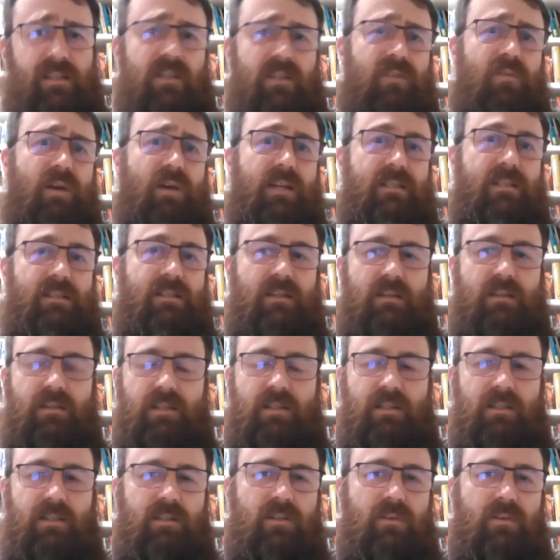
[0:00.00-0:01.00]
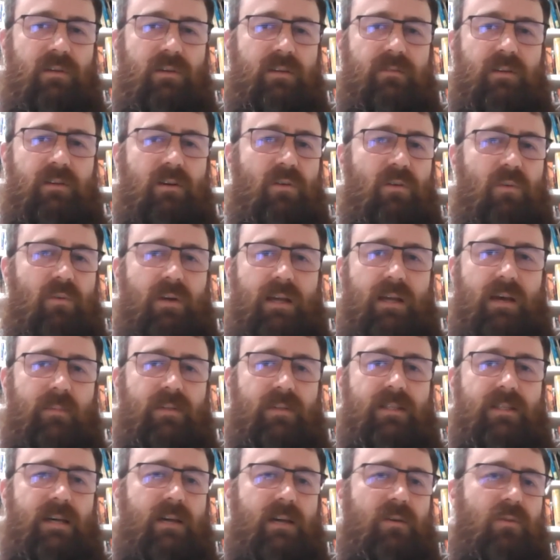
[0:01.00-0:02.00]
at Creston and you don't even know what
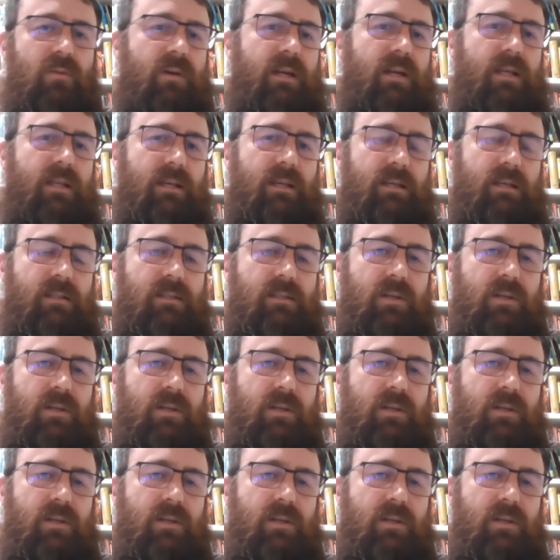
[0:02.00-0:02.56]
habitat or anything.